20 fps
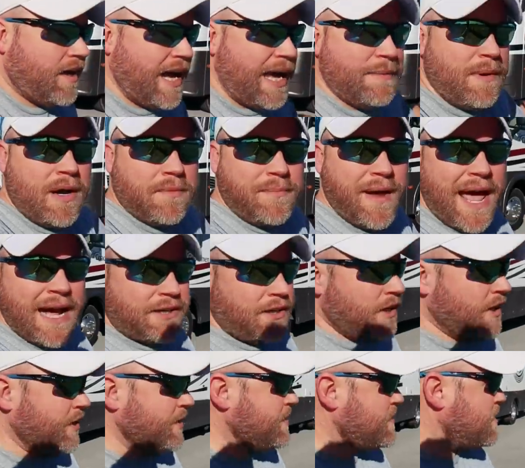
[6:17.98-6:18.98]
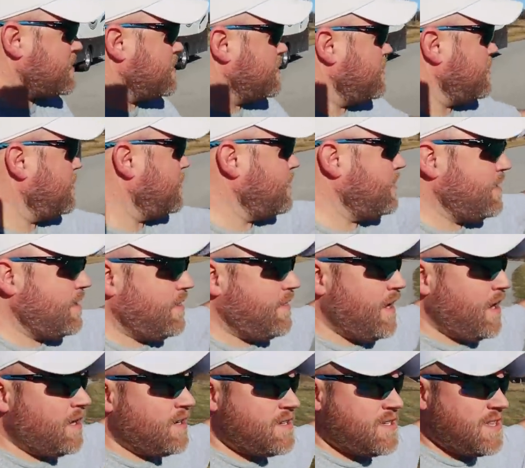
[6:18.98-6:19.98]
I'm on back roads.
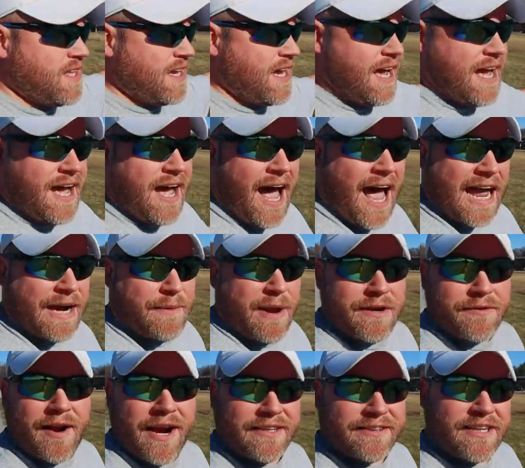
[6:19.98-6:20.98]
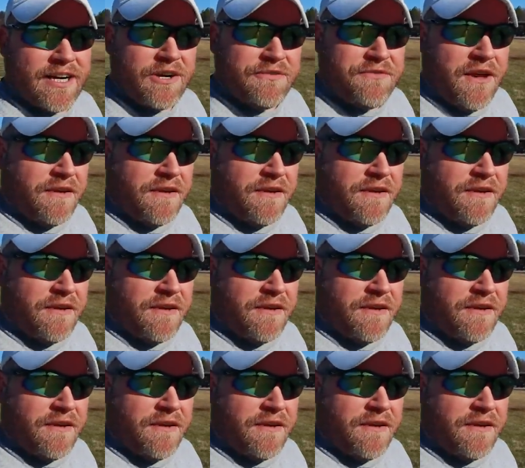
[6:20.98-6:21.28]
There's the highway right there,